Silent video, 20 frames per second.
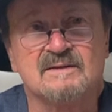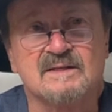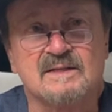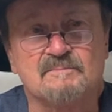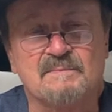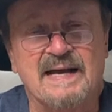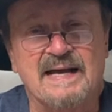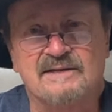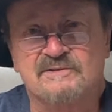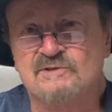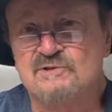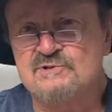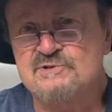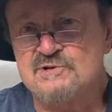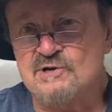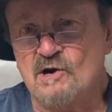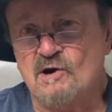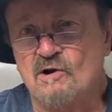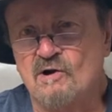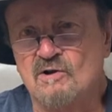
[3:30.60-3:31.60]
back to
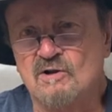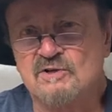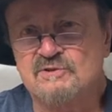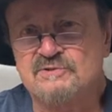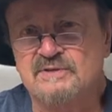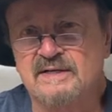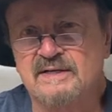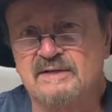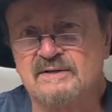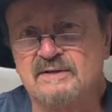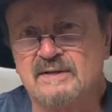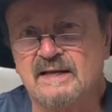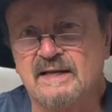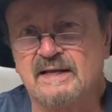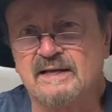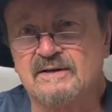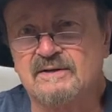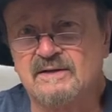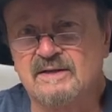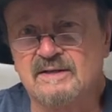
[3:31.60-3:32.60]
Charles and
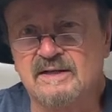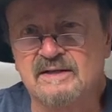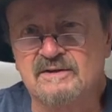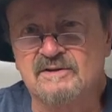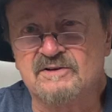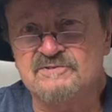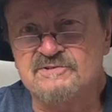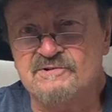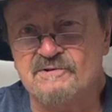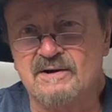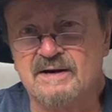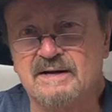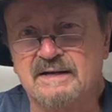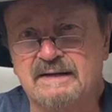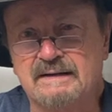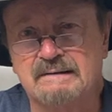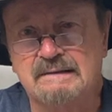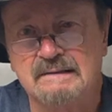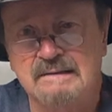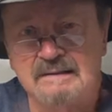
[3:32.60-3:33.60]
the
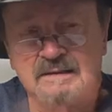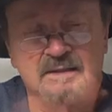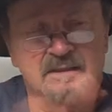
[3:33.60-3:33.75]
trade.